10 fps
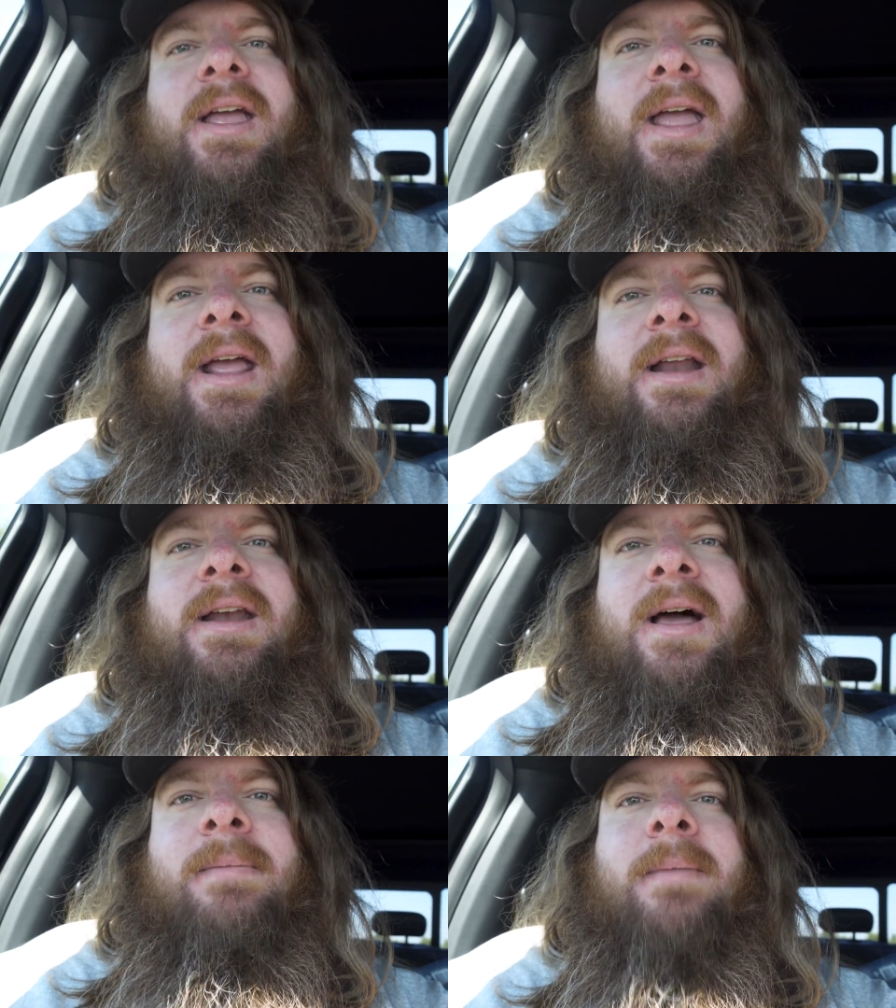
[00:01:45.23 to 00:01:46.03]

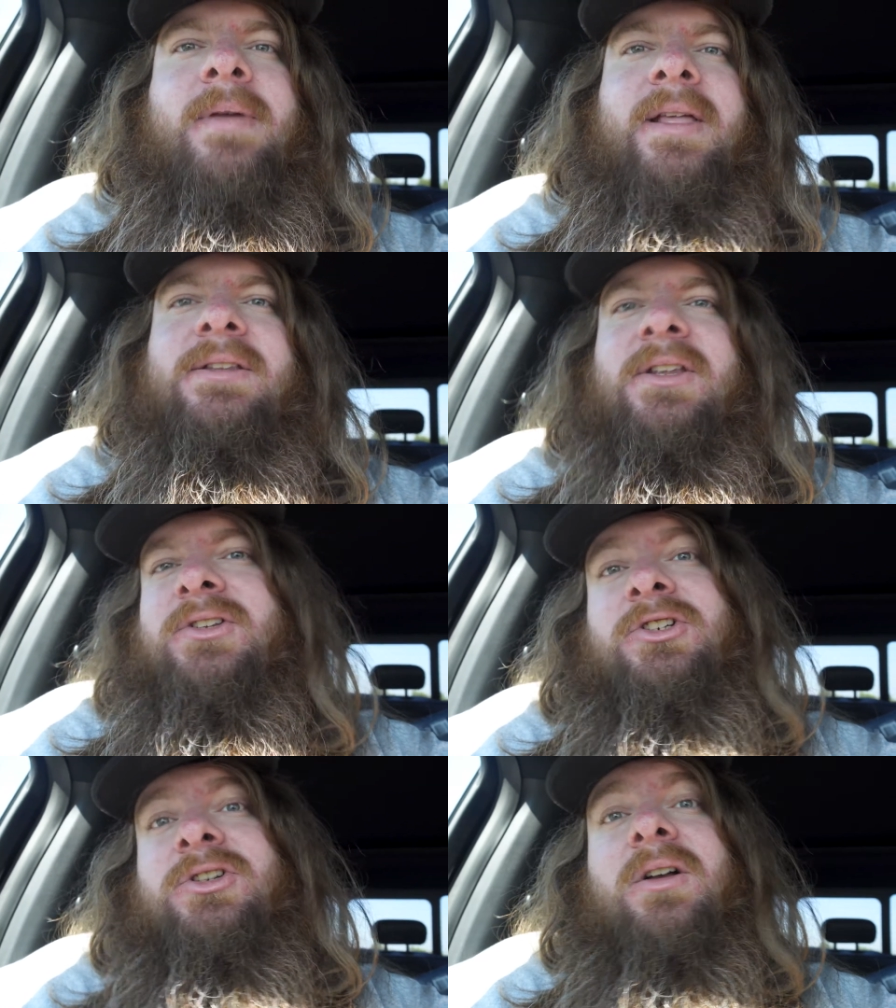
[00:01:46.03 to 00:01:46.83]
and maybe it
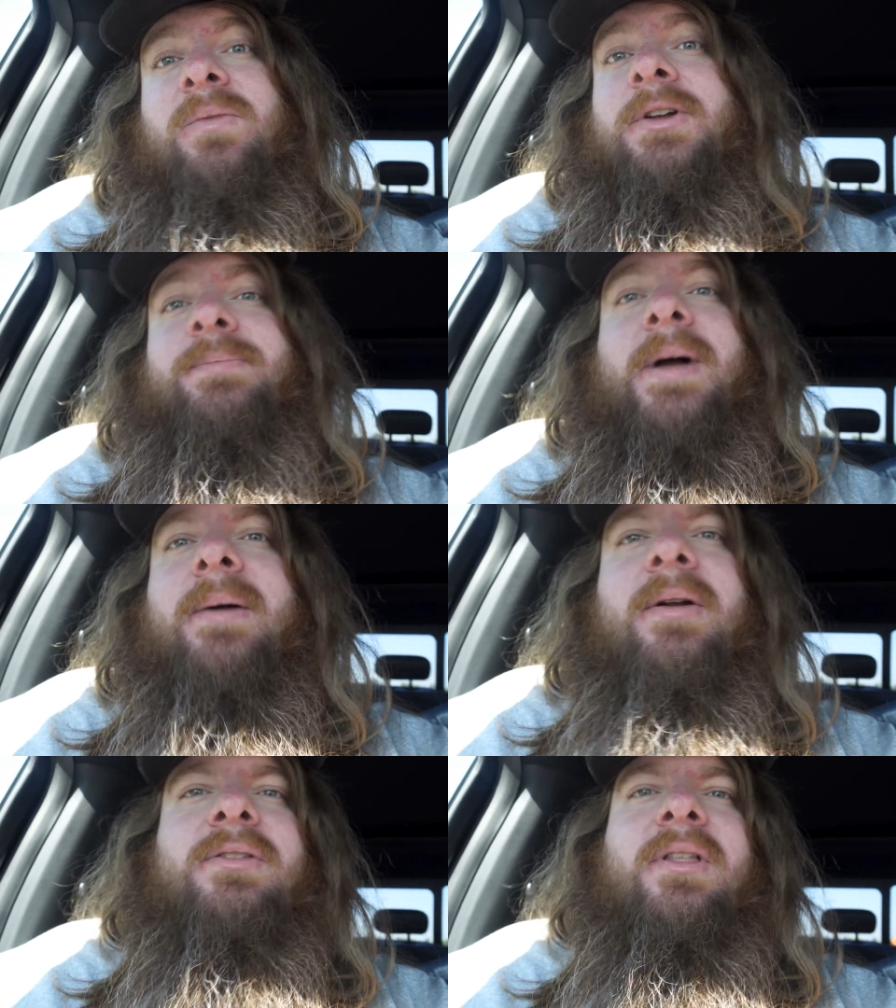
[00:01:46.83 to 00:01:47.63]
doesn't draw as much
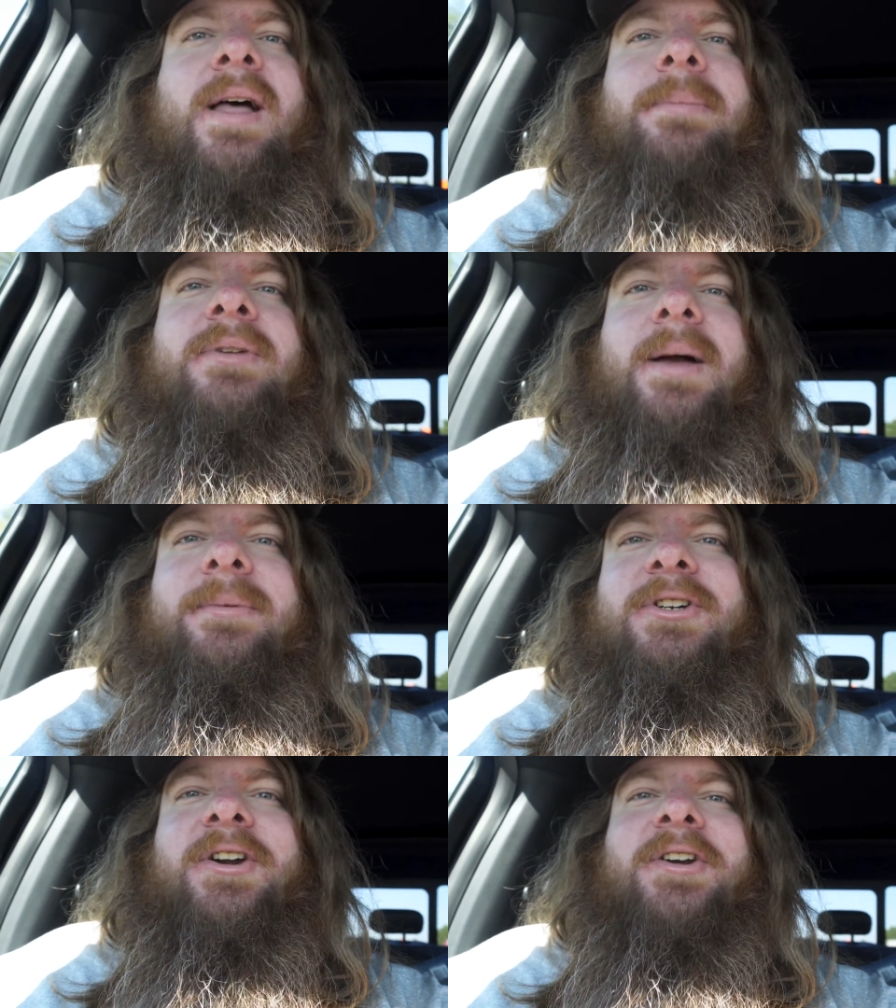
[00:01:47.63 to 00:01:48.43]
power as a laptop
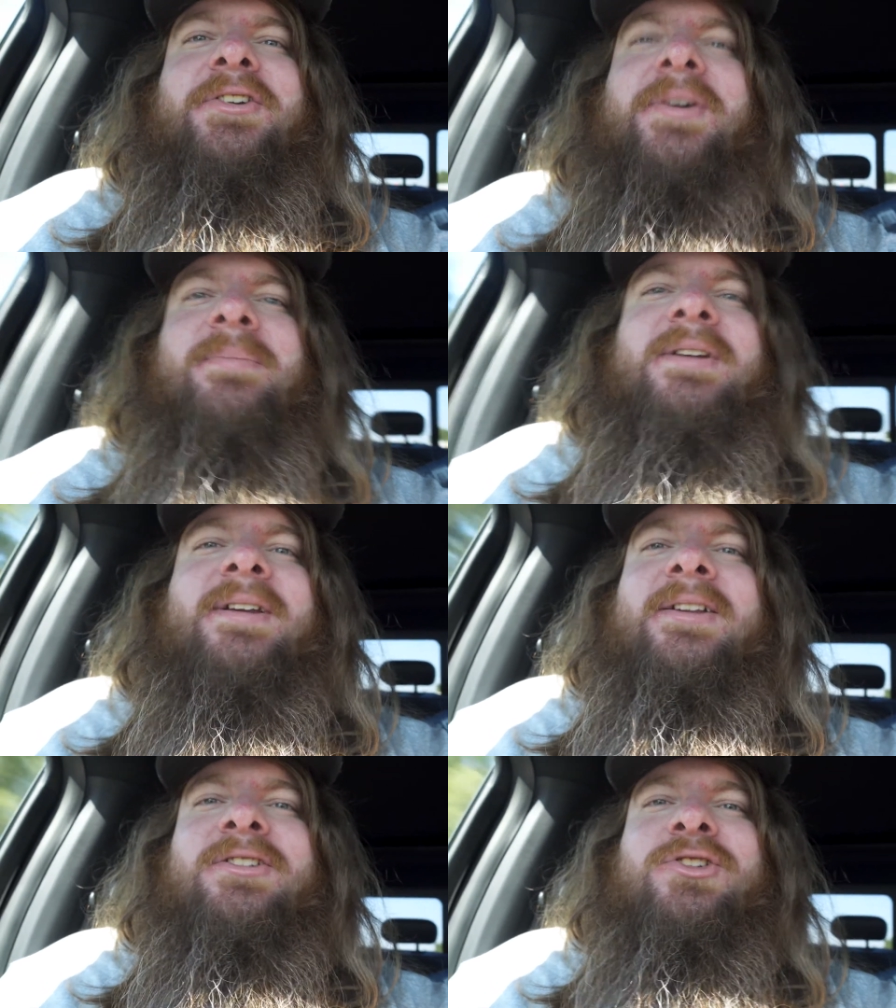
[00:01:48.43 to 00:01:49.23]
charger, but
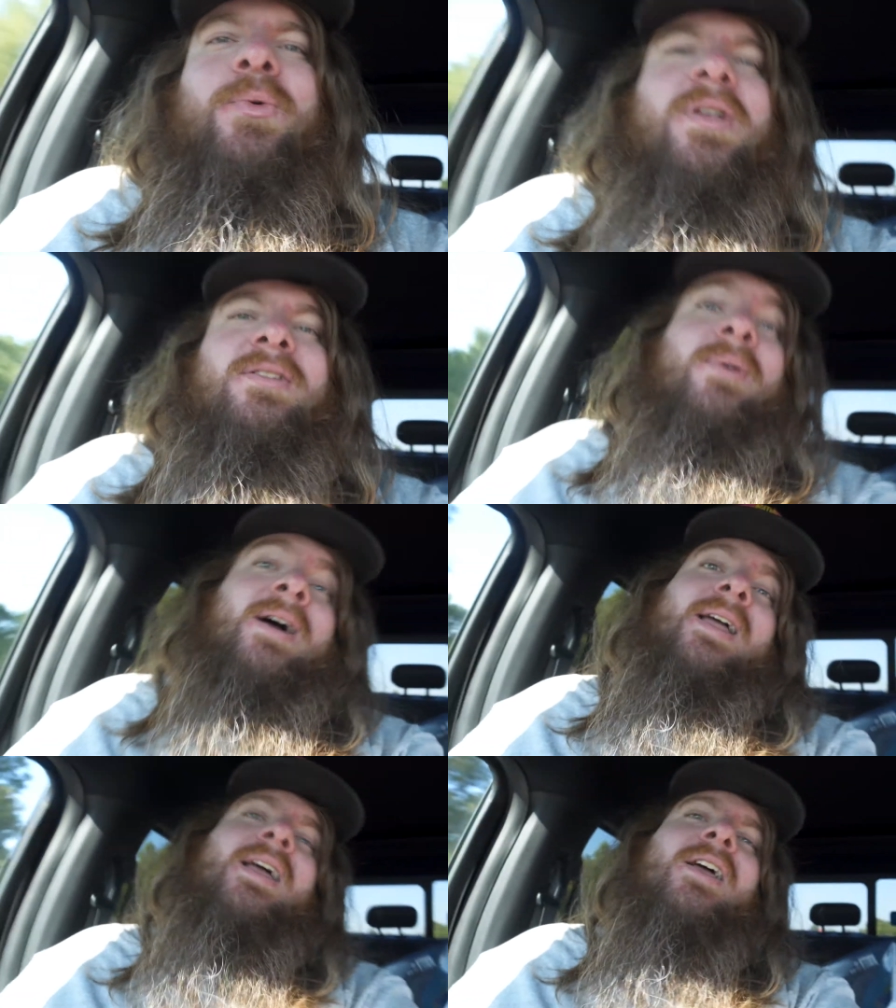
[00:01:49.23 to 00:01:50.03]
there's no reason
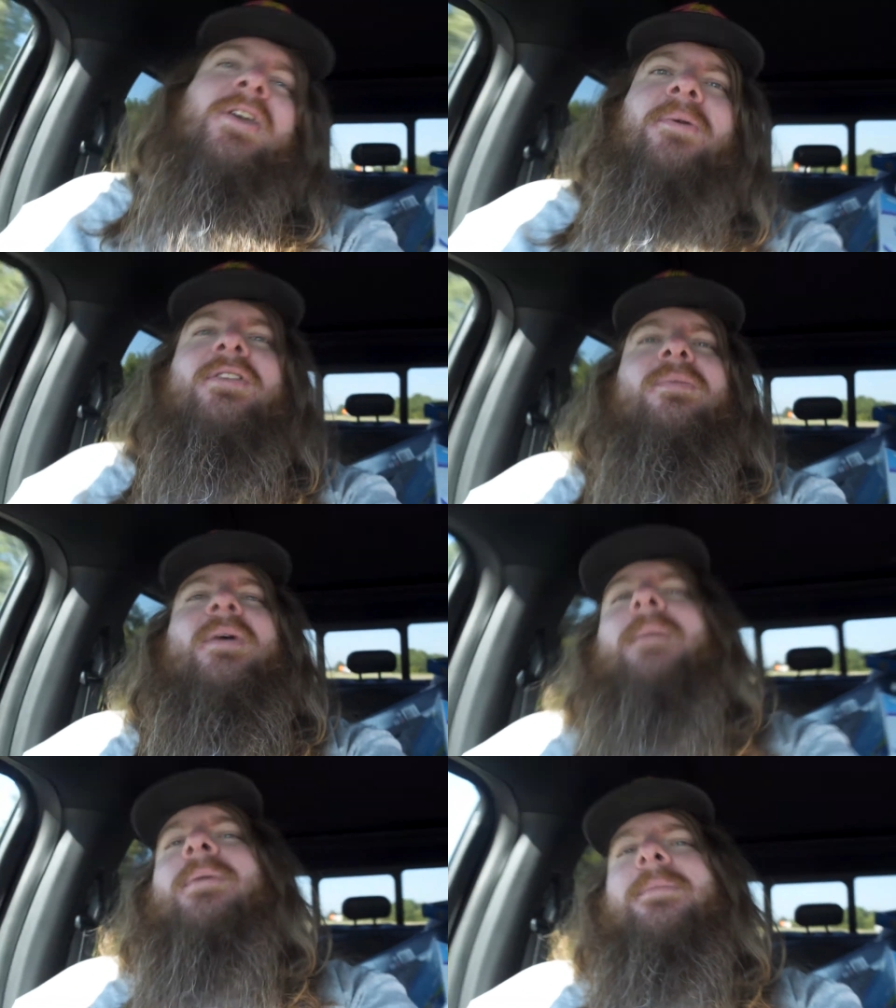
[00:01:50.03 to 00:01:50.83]

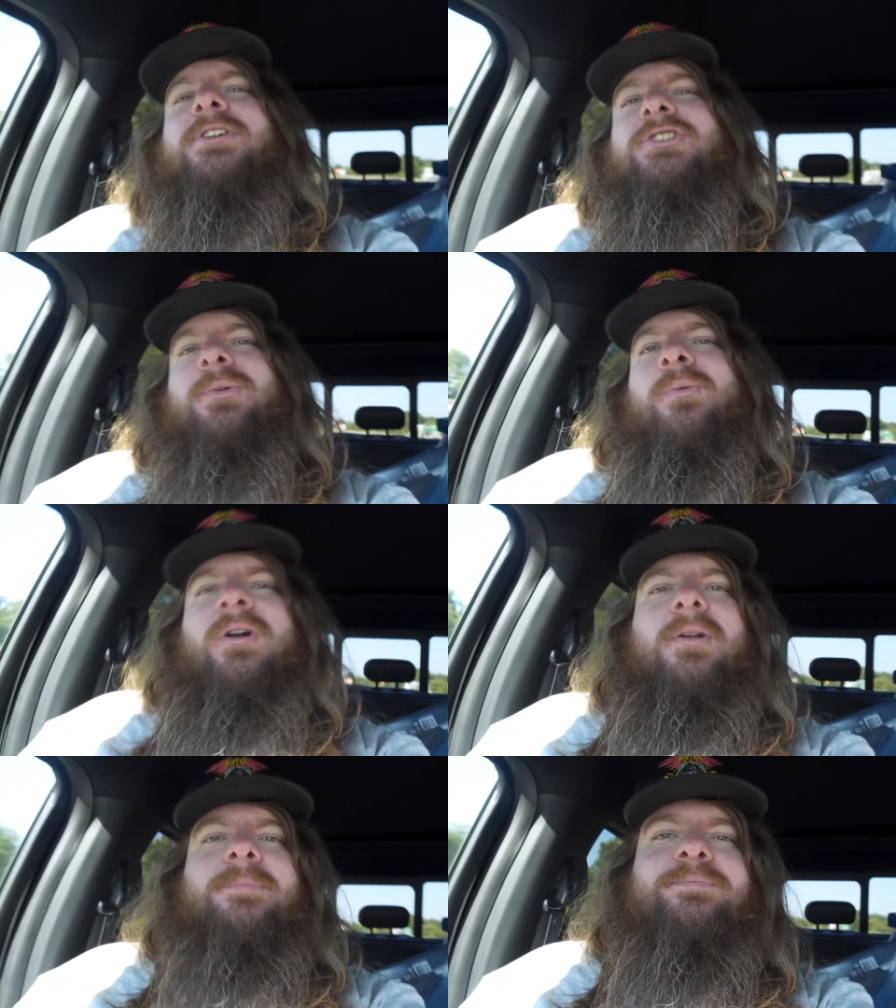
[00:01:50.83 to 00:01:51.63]
why it probably shouldn't work.